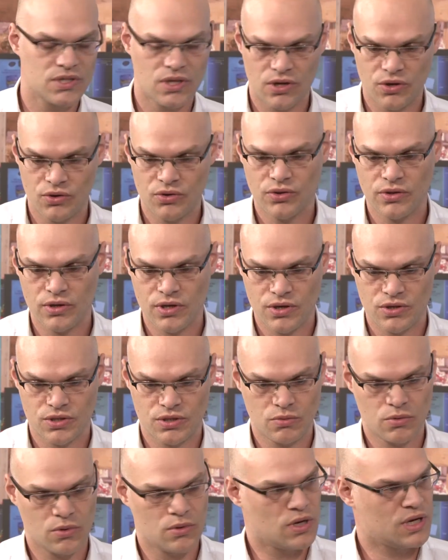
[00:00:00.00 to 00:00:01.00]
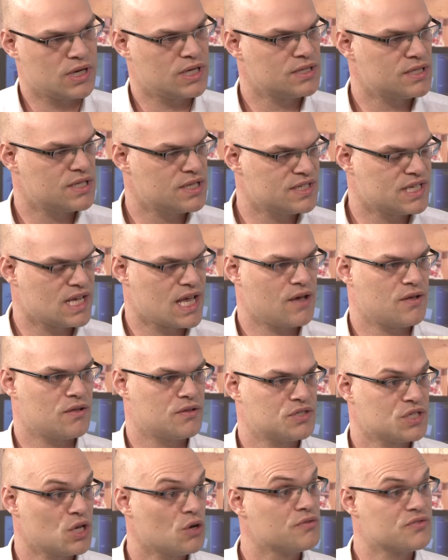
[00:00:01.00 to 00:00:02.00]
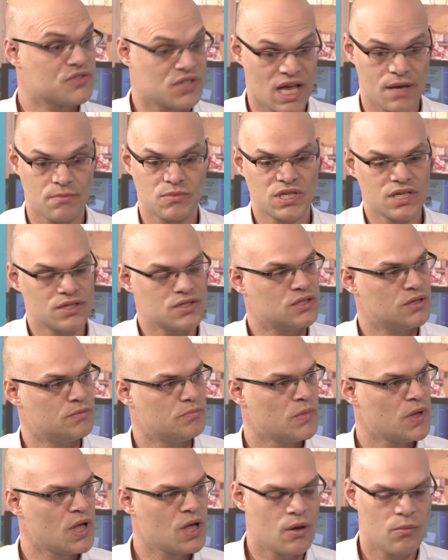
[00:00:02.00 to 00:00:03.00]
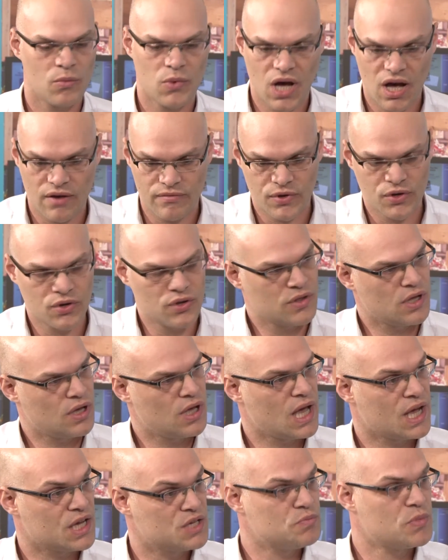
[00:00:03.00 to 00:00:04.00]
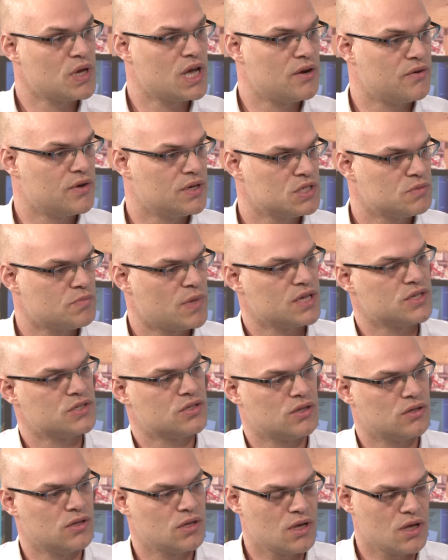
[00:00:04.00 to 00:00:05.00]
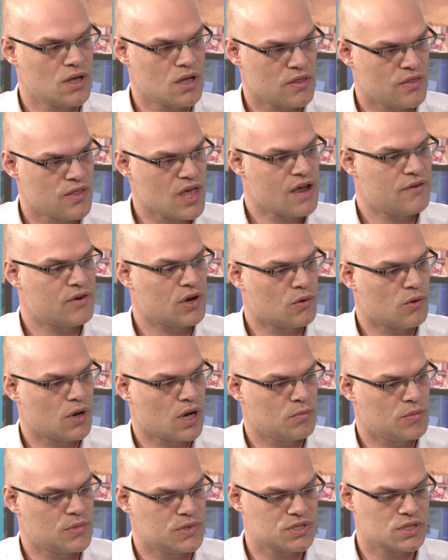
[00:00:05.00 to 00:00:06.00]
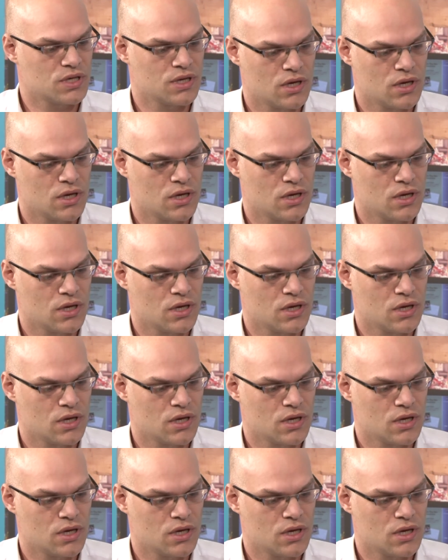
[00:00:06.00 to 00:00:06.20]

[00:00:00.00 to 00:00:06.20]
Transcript: and another user will log into the same system but have another experience based on their requirements.